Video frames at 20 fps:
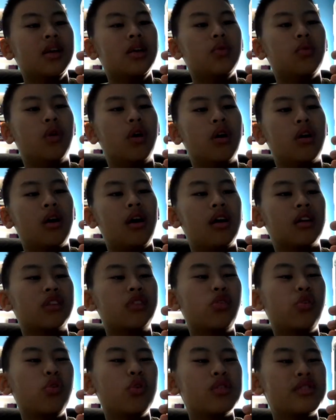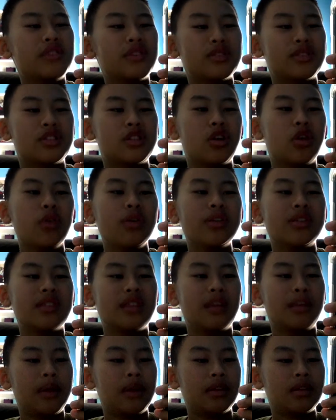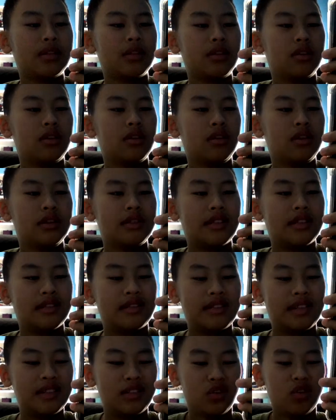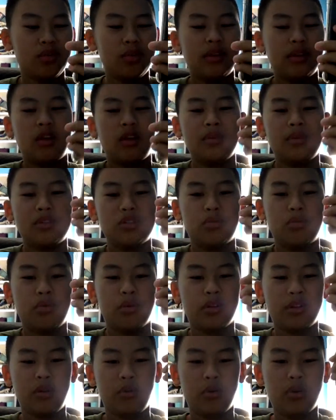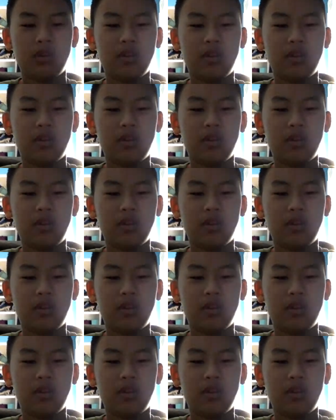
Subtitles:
will count towards your storage limit. This accessory may not be supported.